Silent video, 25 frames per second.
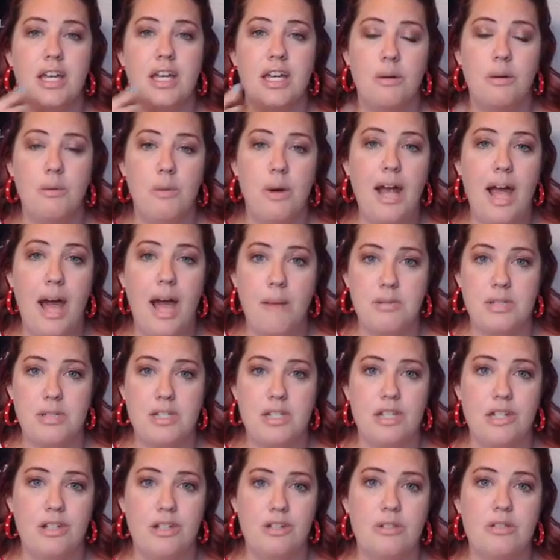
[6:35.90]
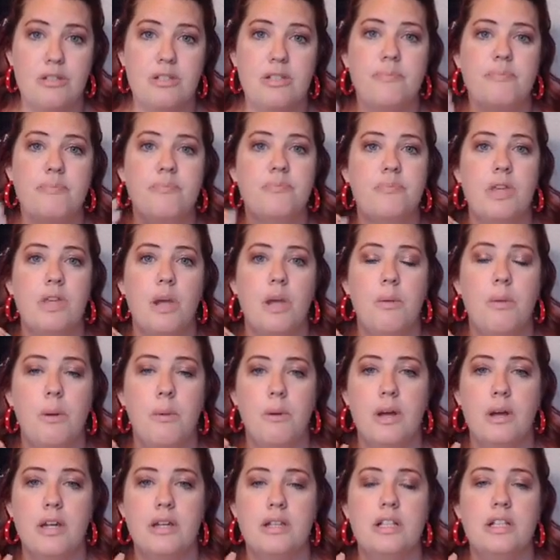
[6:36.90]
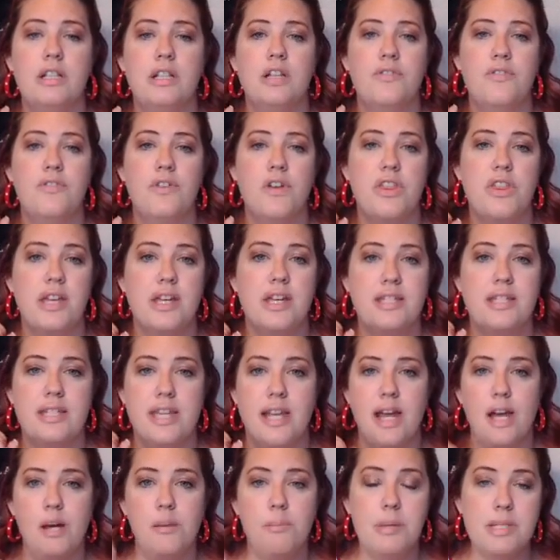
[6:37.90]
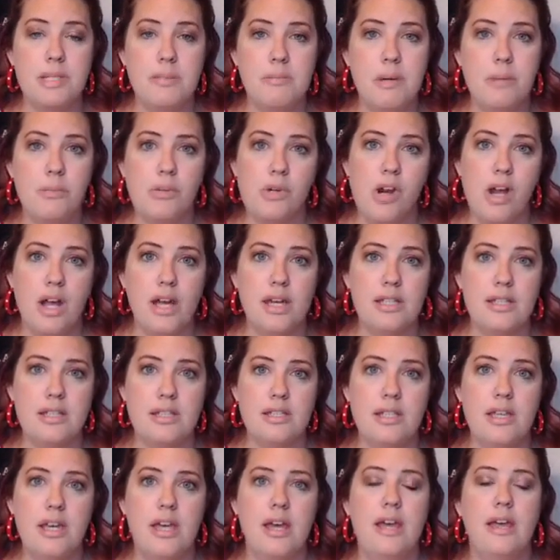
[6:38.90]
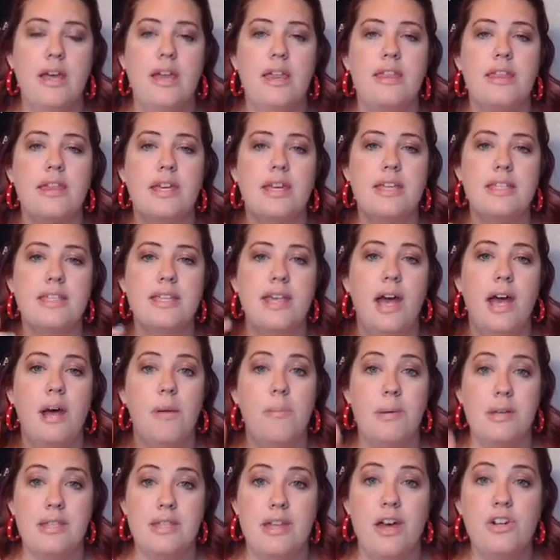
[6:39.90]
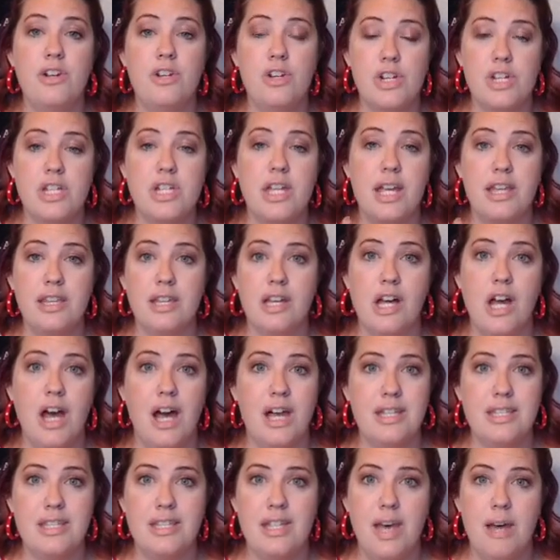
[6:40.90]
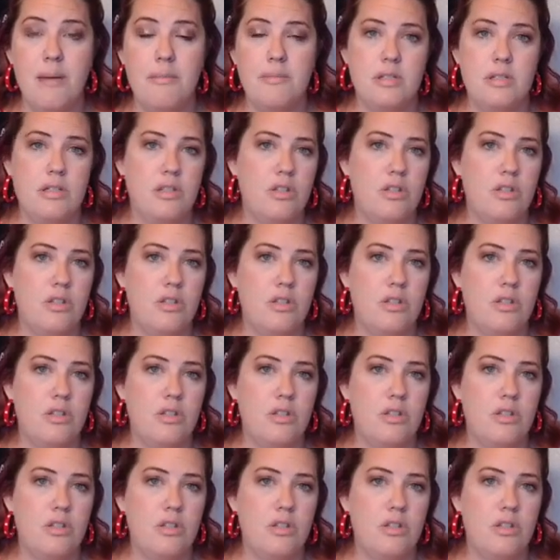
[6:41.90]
what apps to use, we want to look for things that help us memorize, things that help us understand the concept.